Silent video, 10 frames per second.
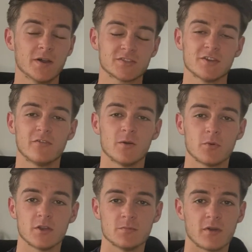so far, I'm
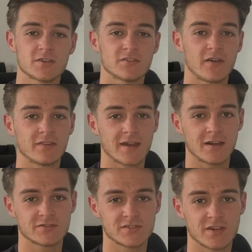pretty impressed with how the
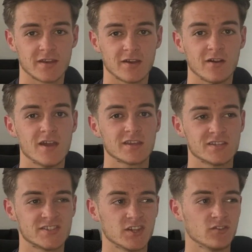house has turned out,
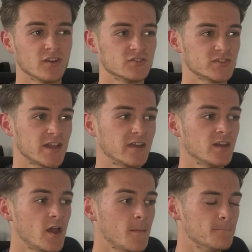considering I just had
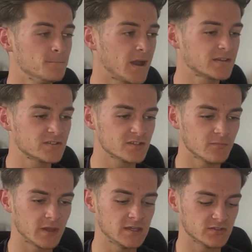masses
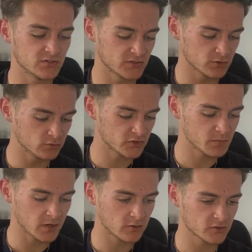of pieces just all
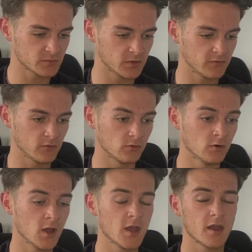spread across my
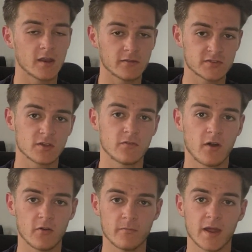floor. And so
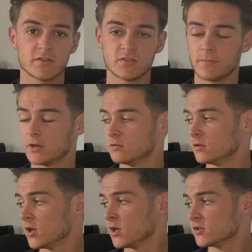far, I've managed to build
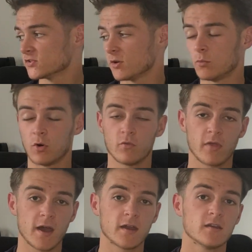somewhat of
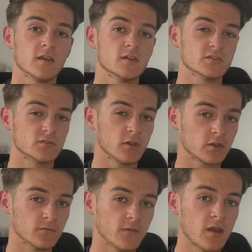that, so it's
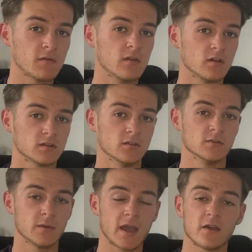looking very likely
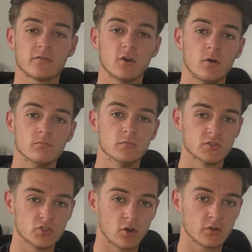that we have got
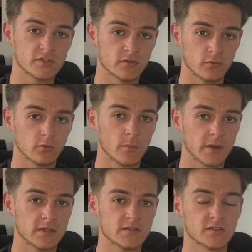majority of all the
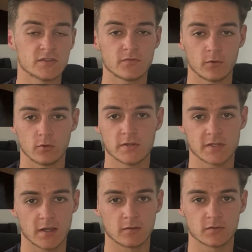pieces for this
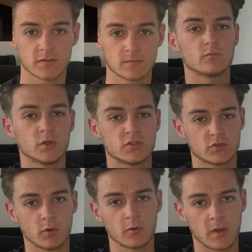house, which
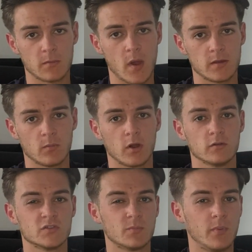is one of my main
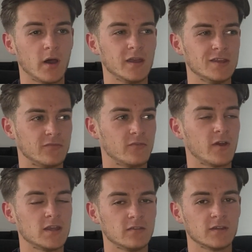worries. But if for
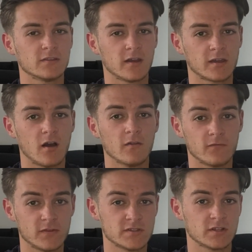anything that I can't
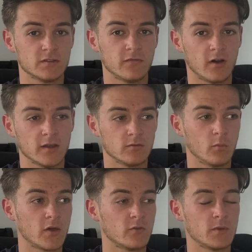physically find,
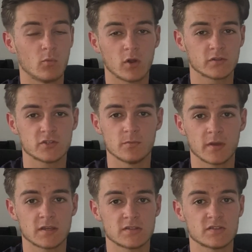whether it be one or two
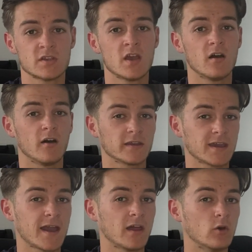pieces, I
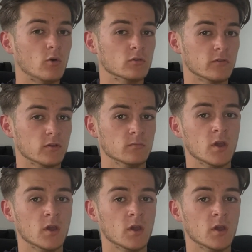can order them